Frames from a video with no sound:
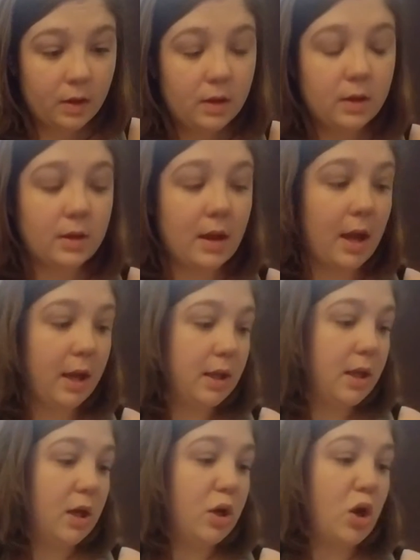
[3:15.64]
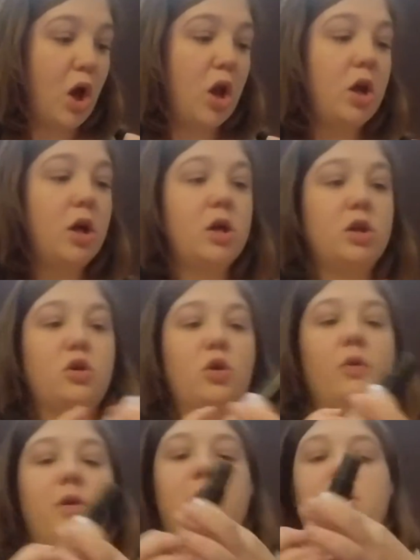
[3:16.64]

It's $18. So this